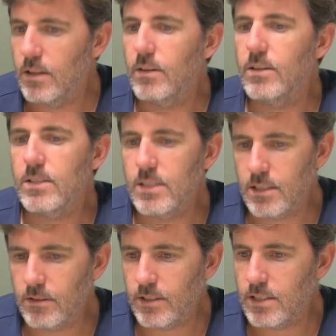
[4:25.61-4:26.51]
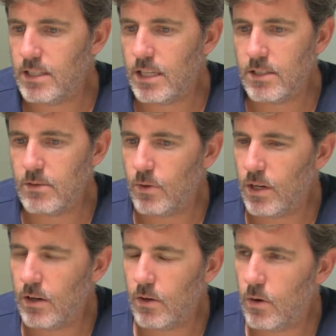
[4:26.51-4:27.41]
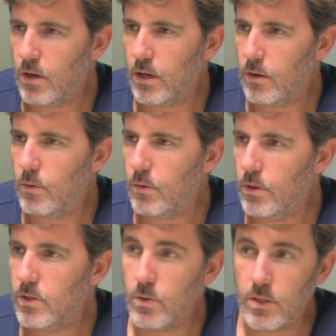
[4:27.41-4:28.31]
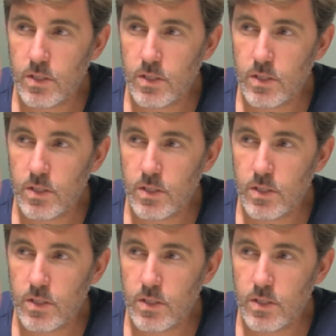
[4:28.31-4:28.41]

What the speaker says: there is still this sense that we don't quite know what we're doing.